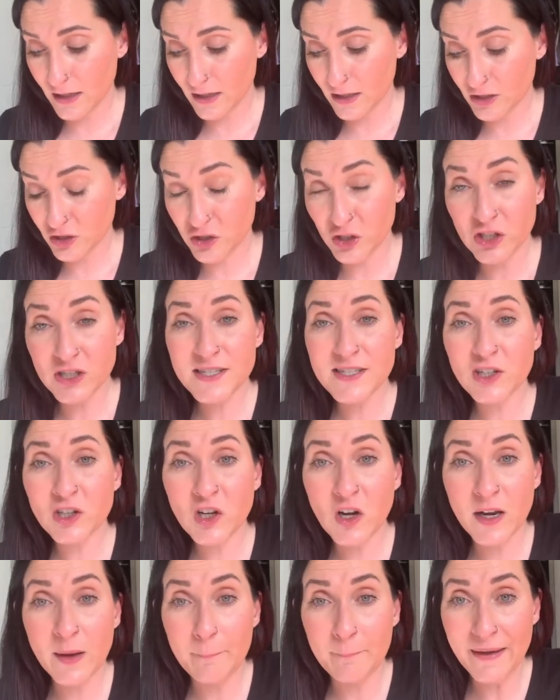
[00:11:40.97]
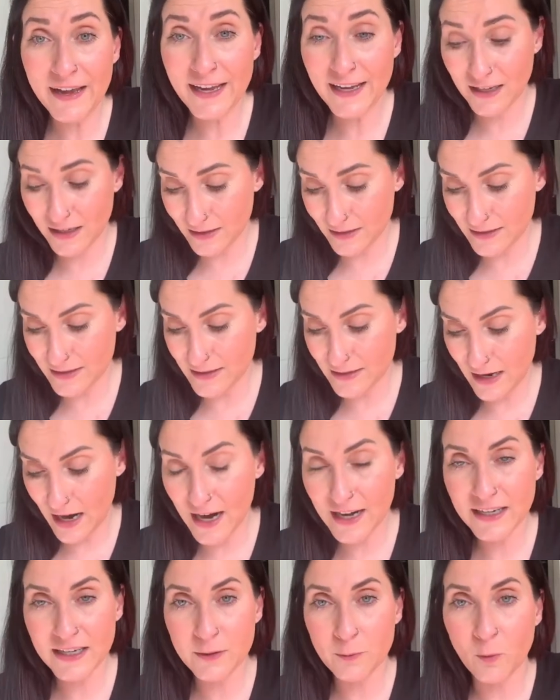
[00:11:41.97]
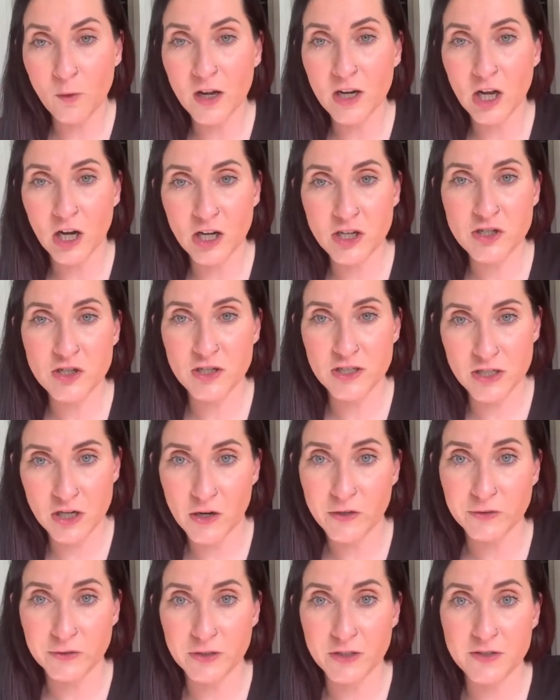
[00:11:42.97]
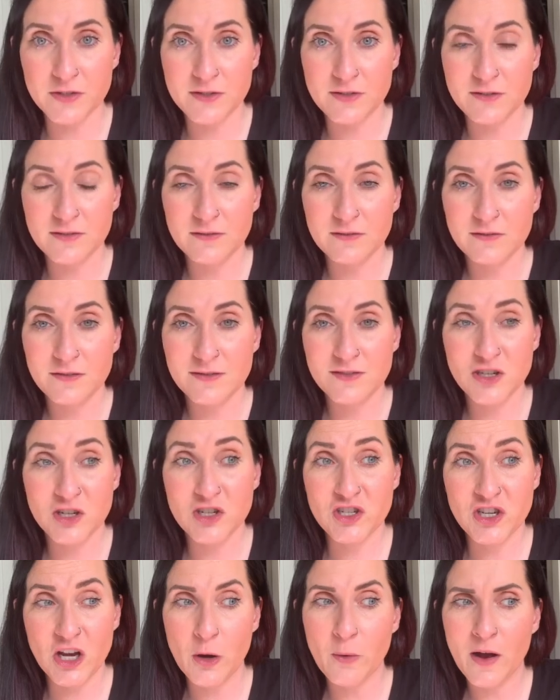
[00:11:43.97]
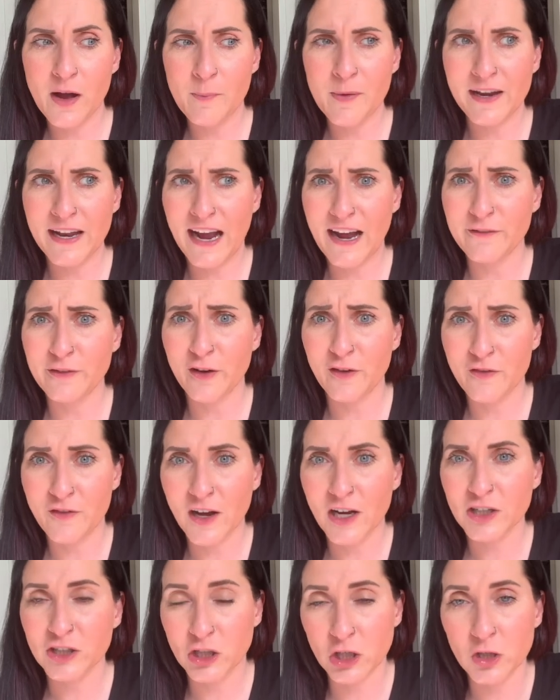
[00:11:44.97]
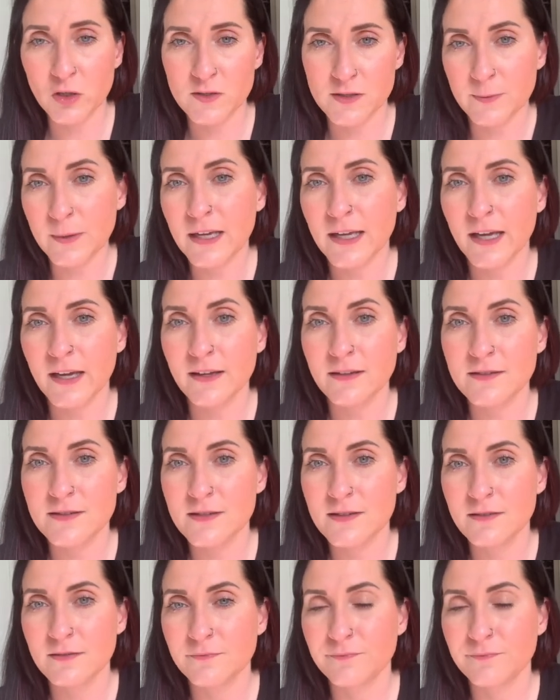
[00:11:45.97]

you're still going to make $9,100 to show up and have a fun girls' weekend.